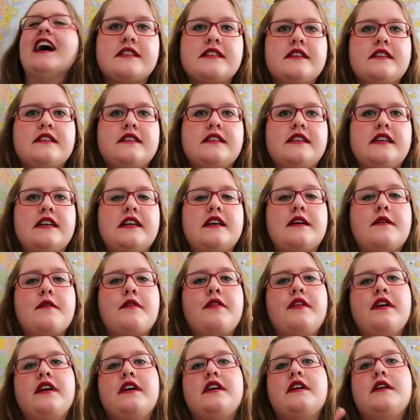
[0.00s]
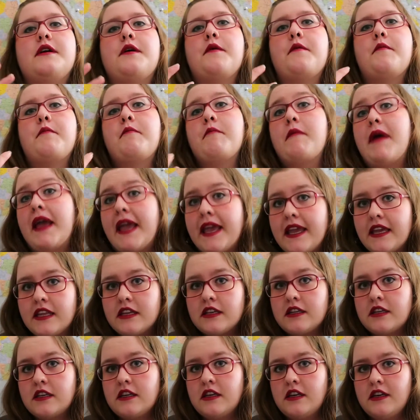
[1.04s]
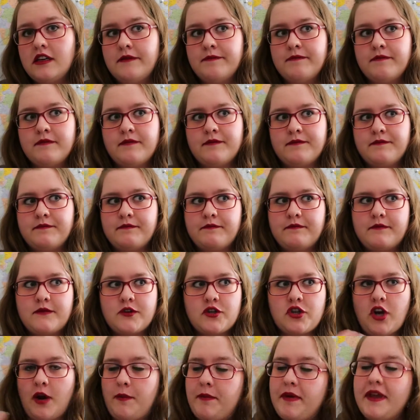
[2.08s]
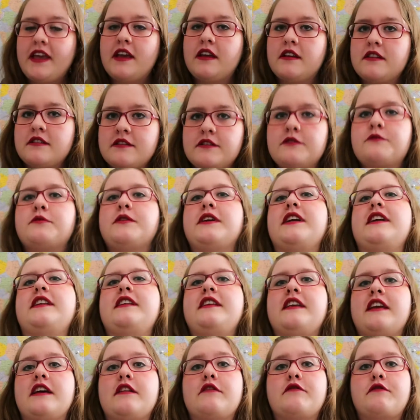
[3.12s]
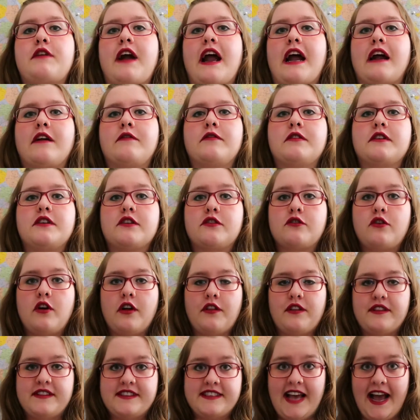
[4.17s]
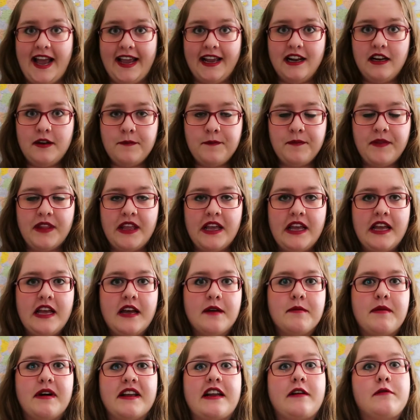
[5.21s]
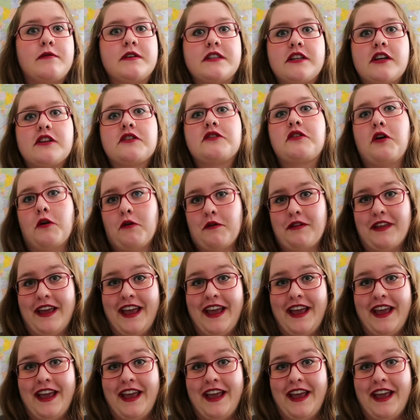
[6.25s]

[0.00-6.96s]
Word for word: So uh, the main shopping street here in Frankfurt is called the Zeil, but I will not go